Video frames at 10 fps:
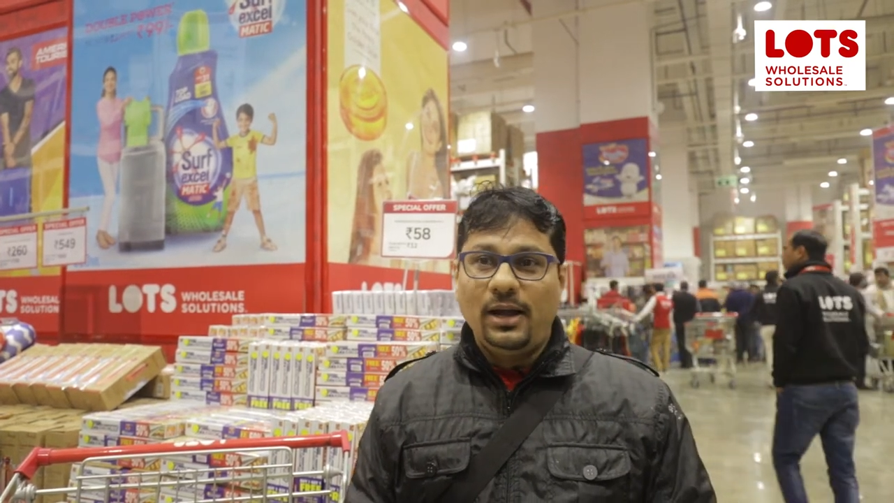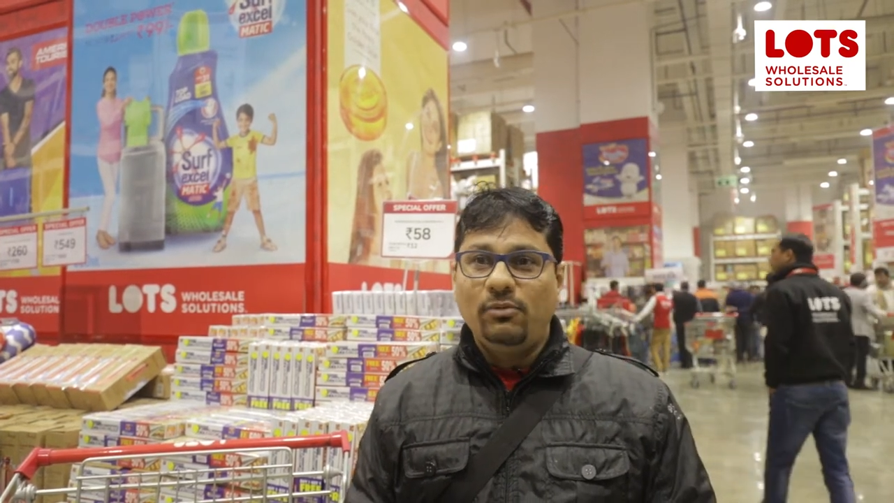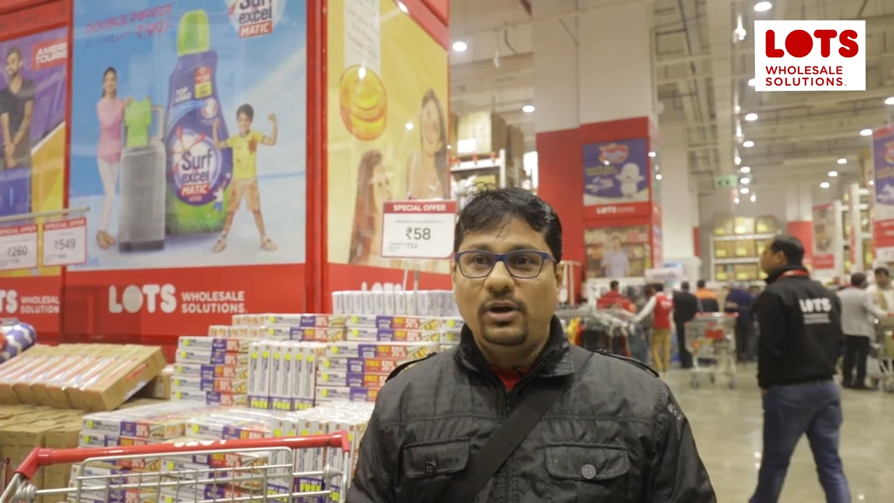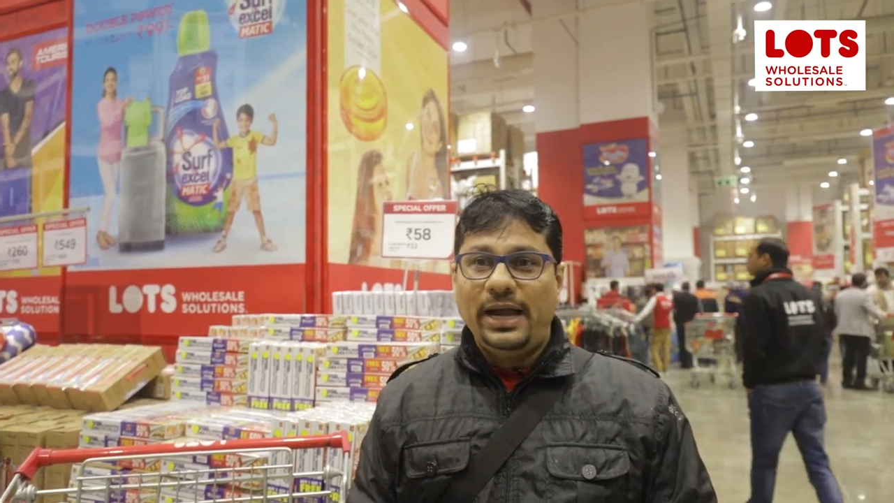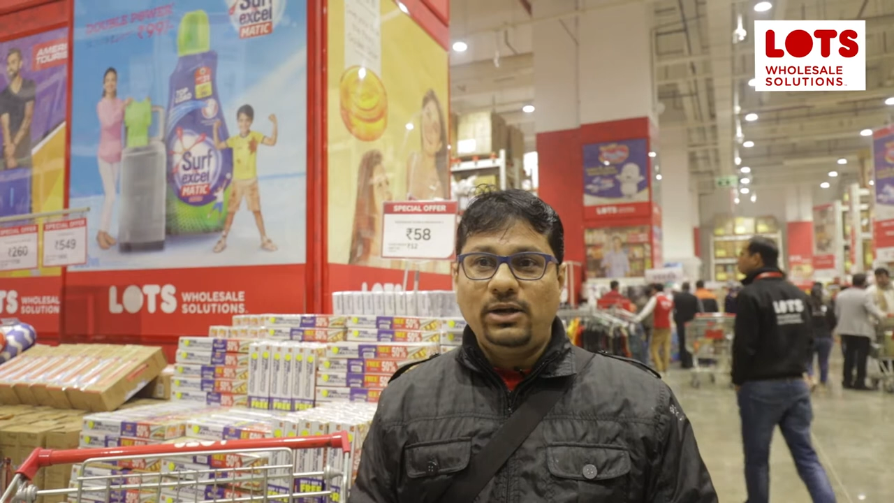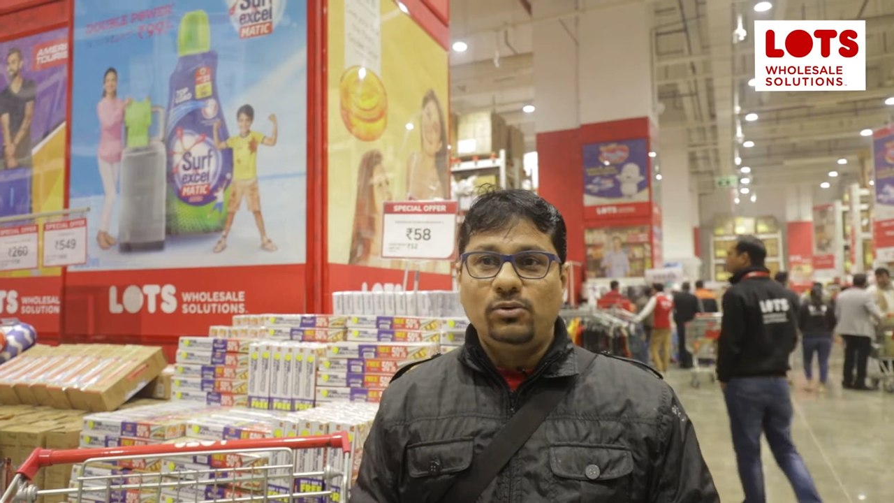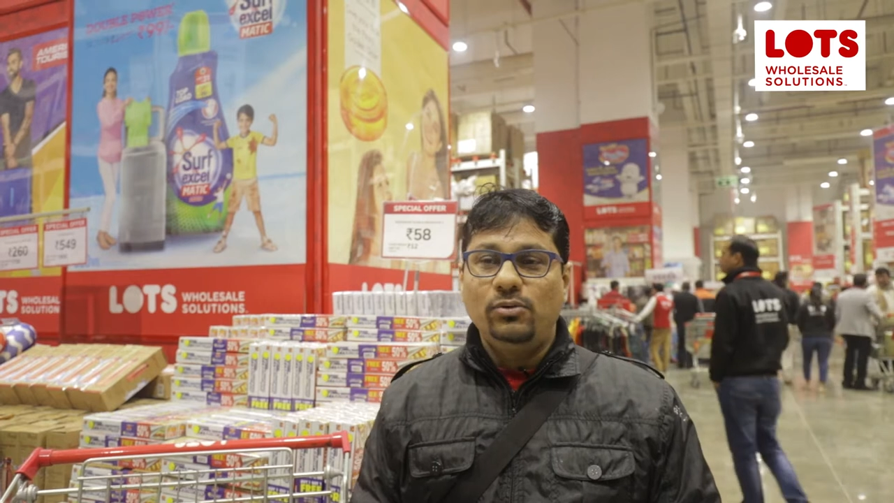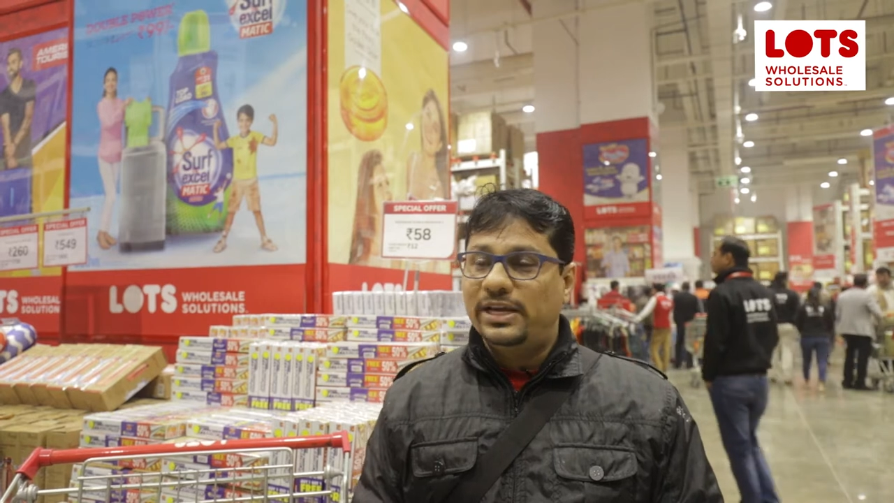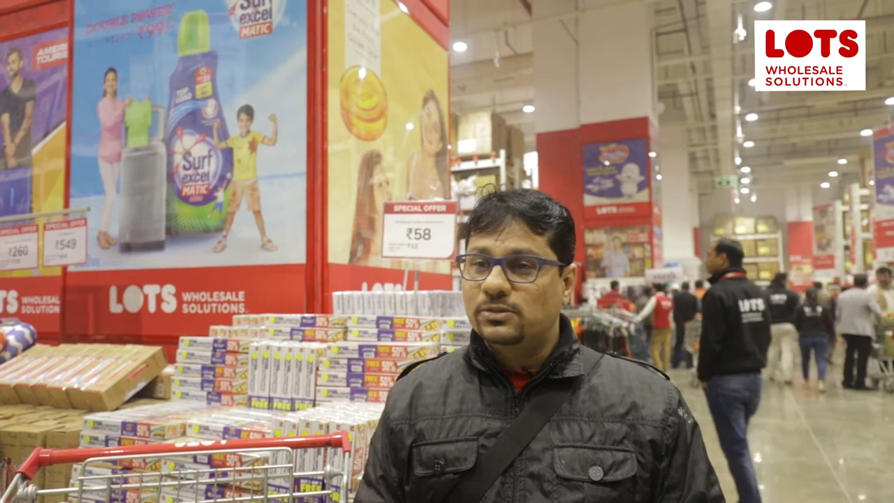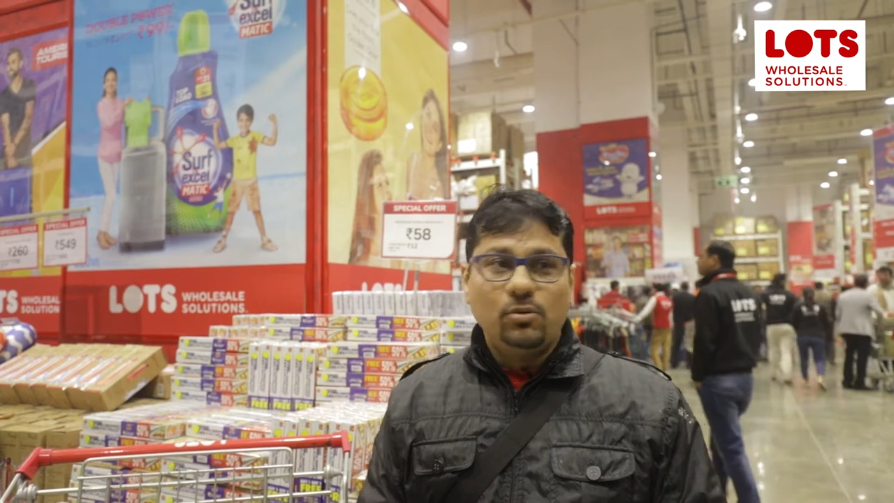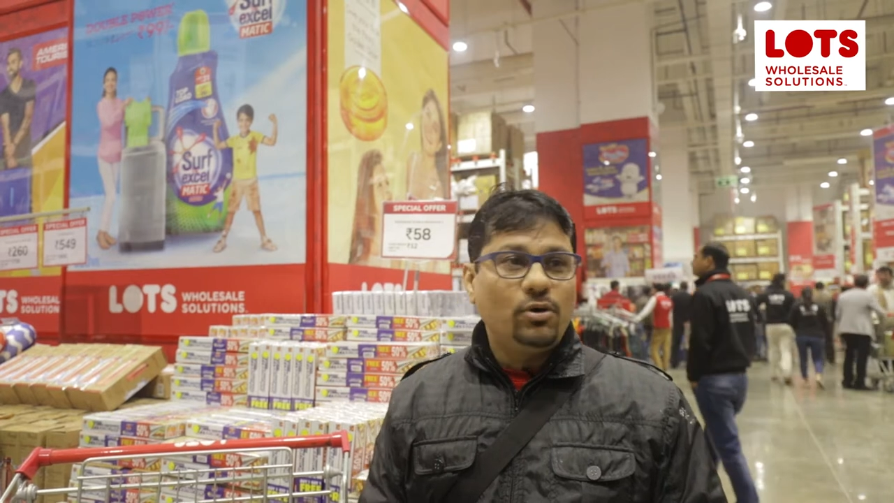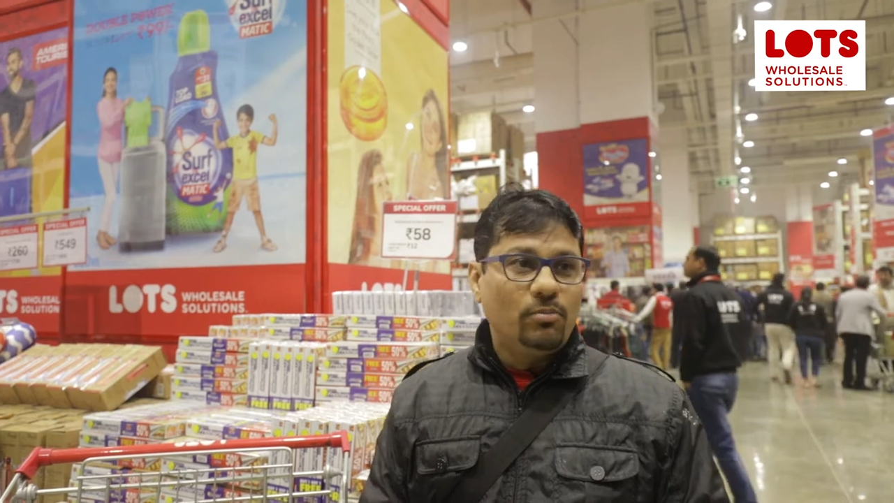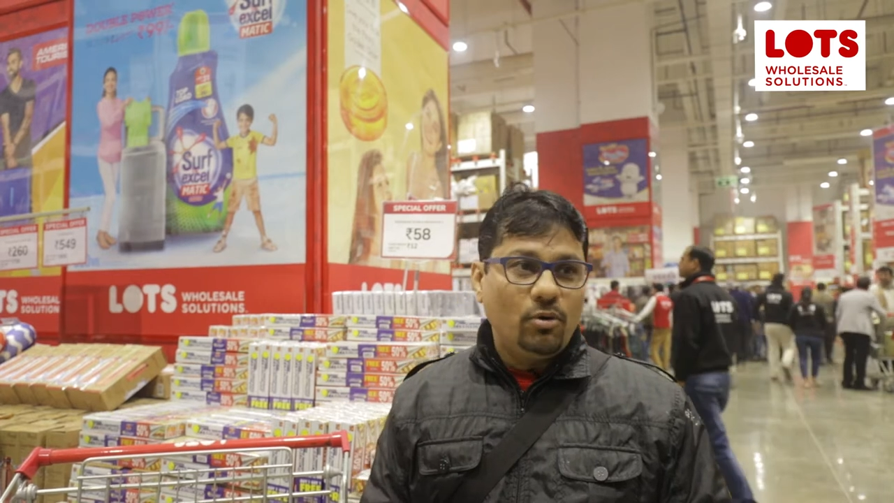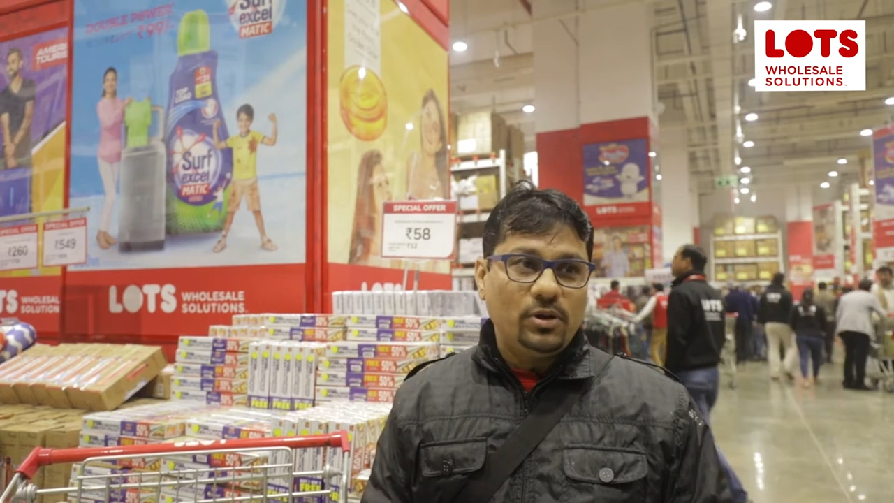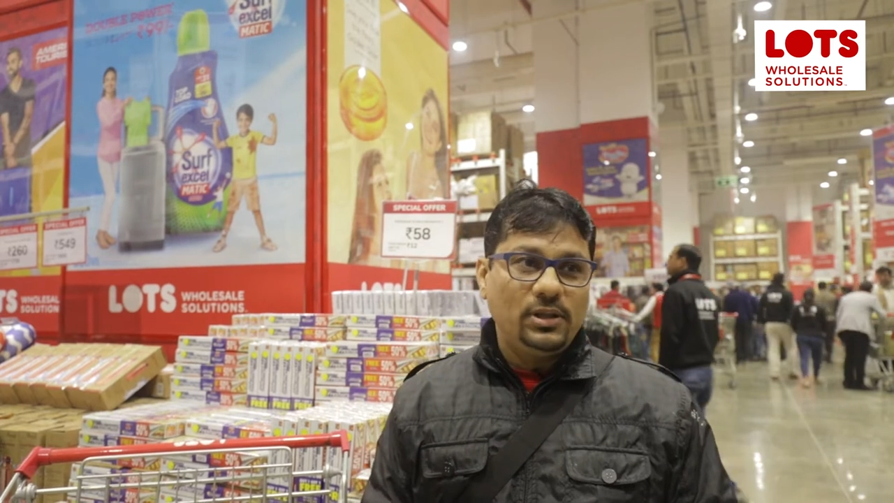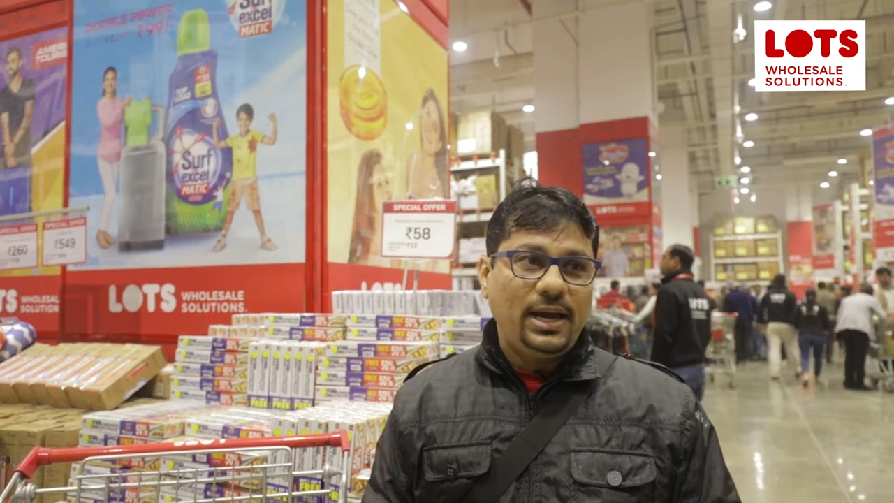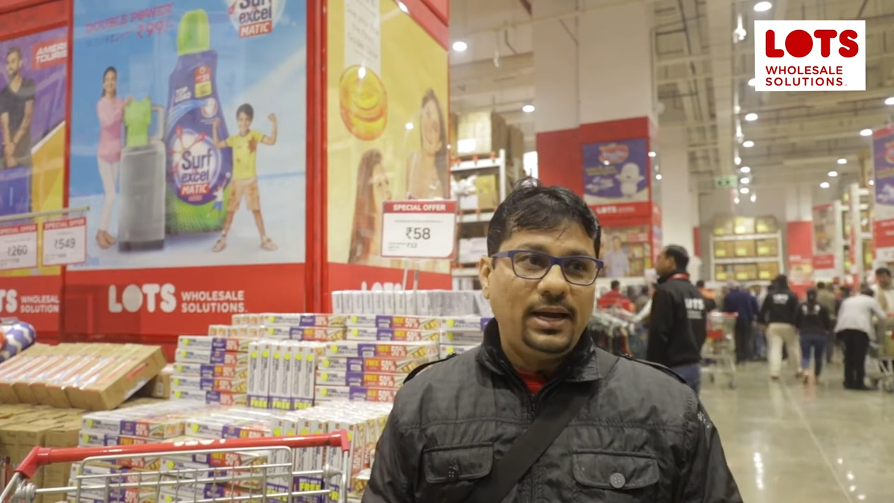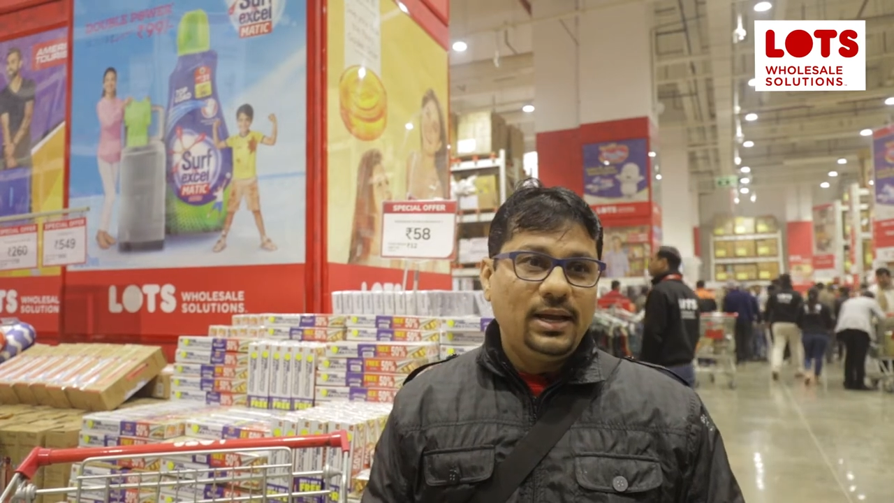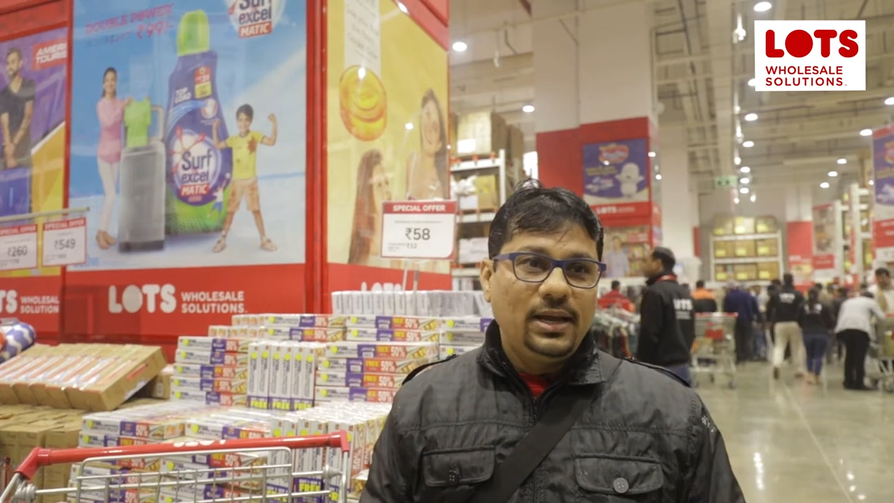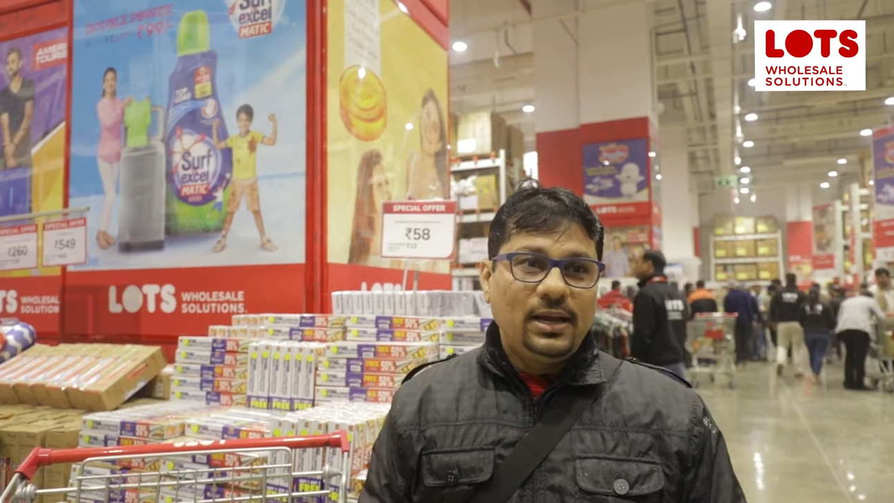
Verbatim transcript: I would like to explore more on that